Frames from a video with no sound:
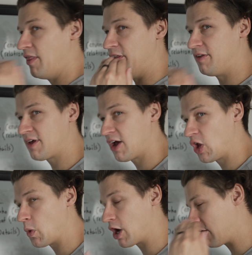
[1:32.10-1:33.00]
This is how
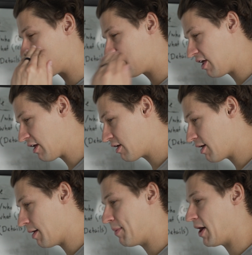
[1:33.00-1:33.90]
you want to think
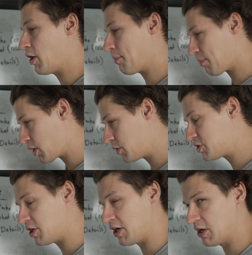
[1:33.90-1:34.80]
about
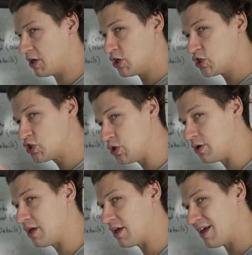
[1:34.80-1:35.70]
approaching
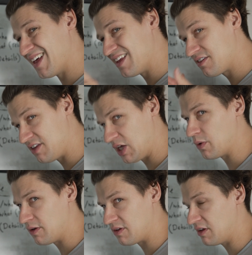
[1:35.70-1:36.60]
shooting
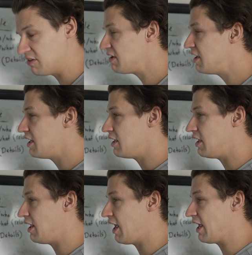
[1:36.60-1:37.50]
sequences
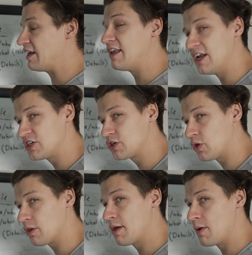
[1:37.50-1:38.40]
in an
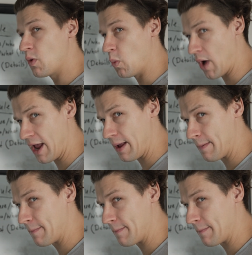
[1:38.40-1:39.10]
intentional way.